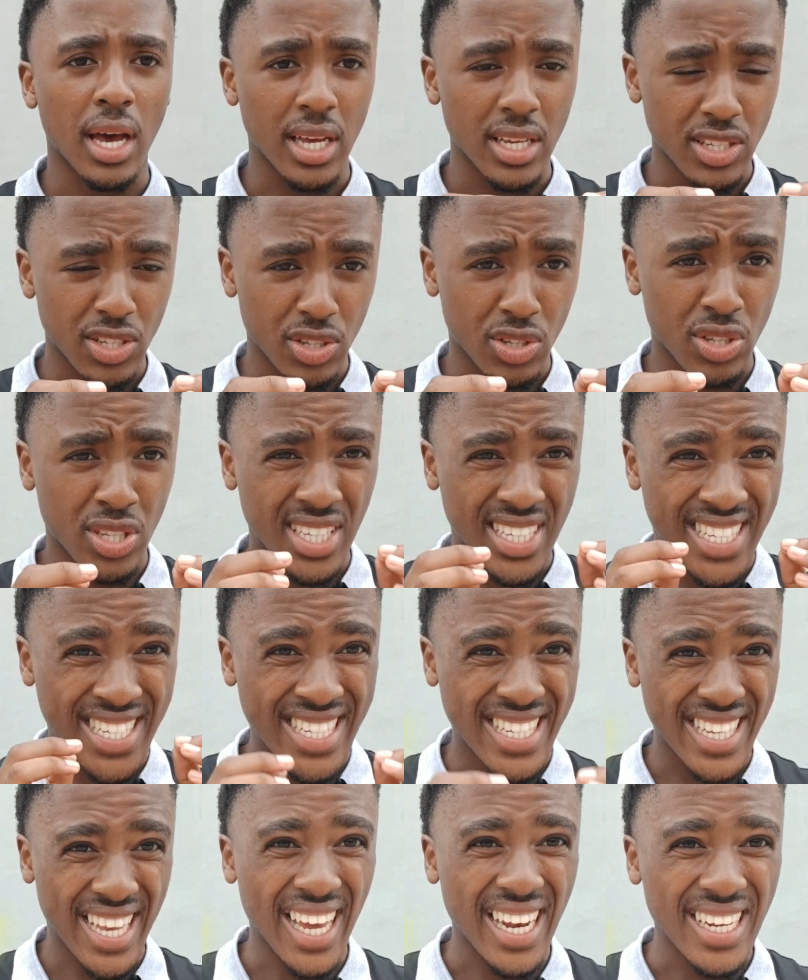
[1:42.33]

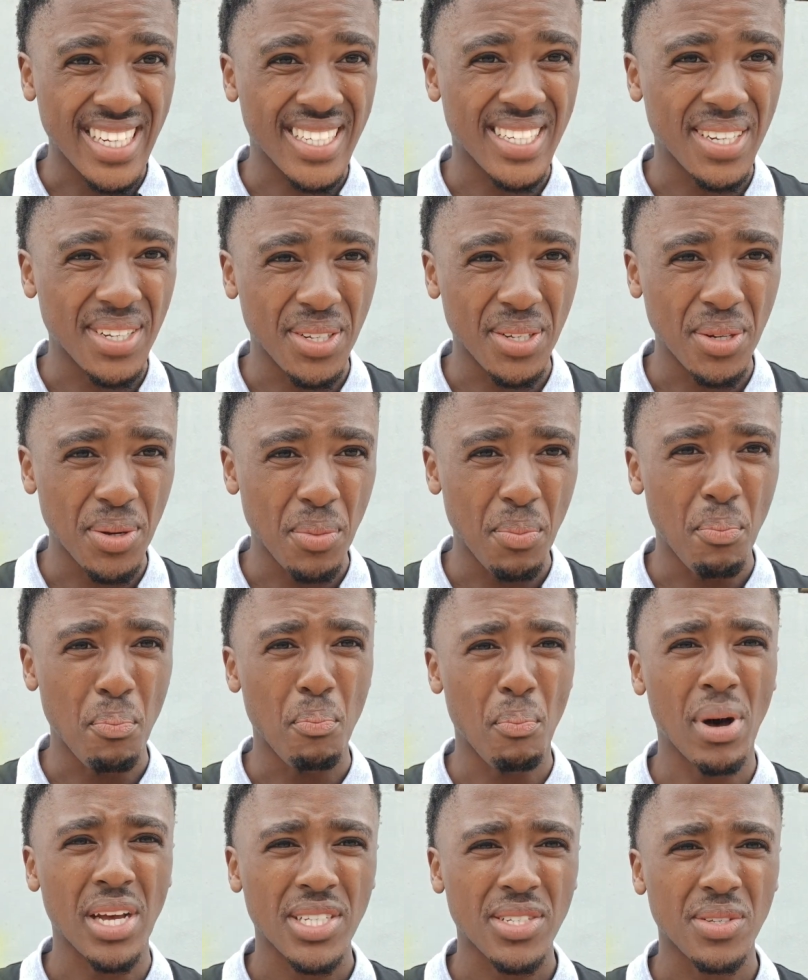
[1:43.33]
skeletal
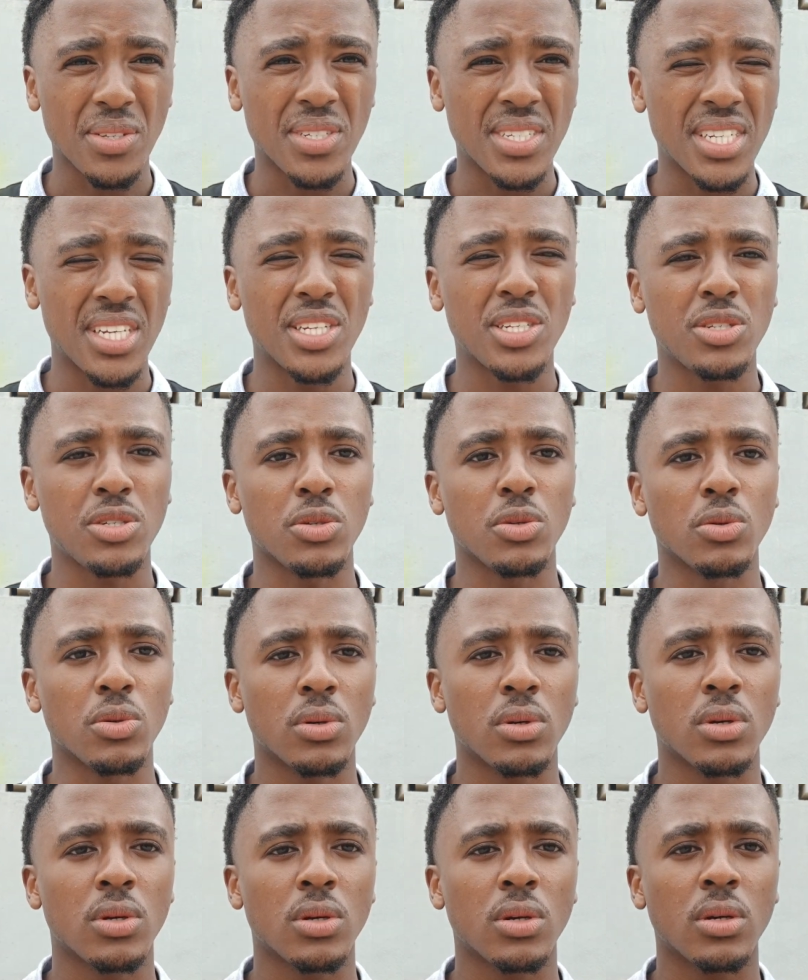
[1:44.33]
muscle tissue
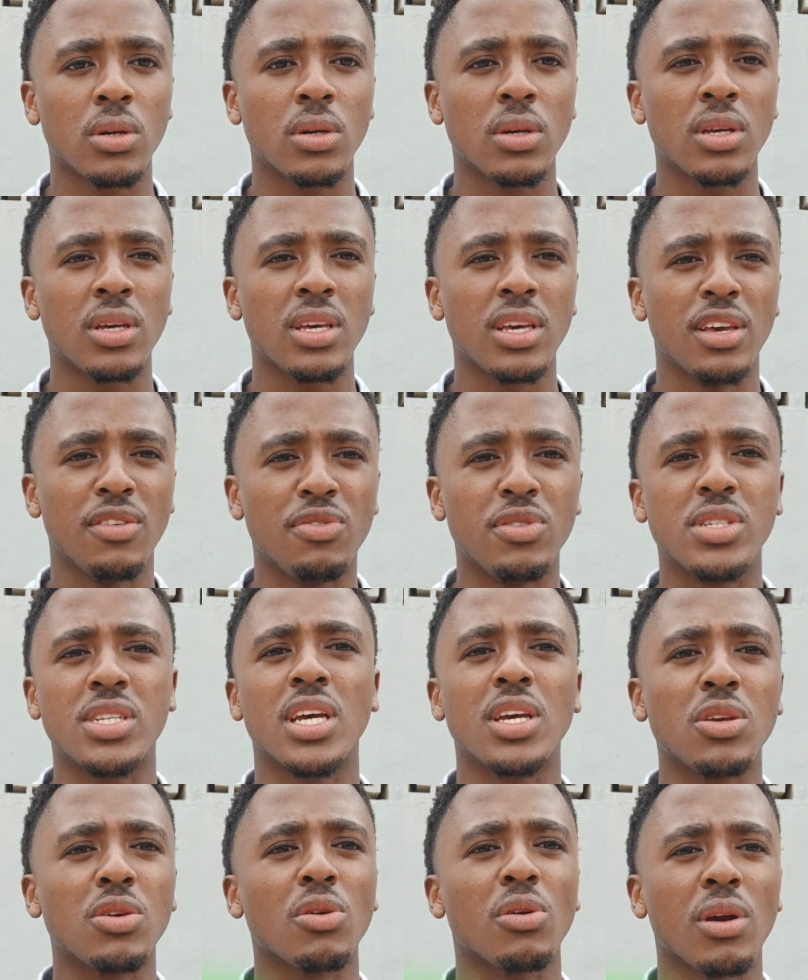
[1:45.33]
if you
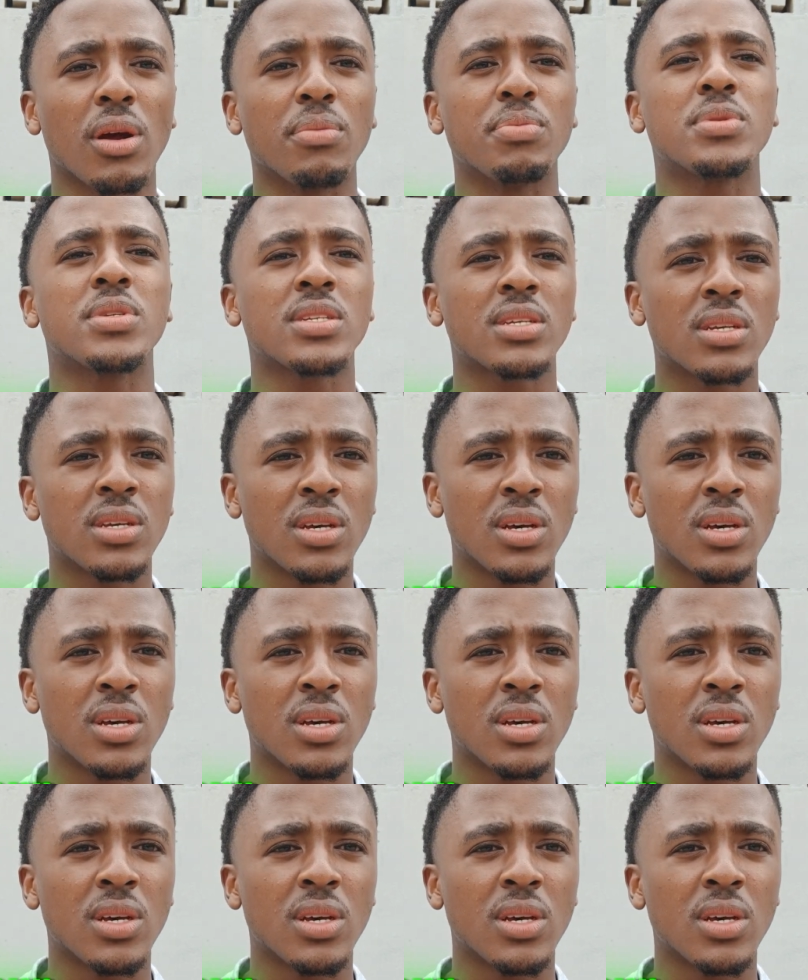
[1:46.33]
take your reps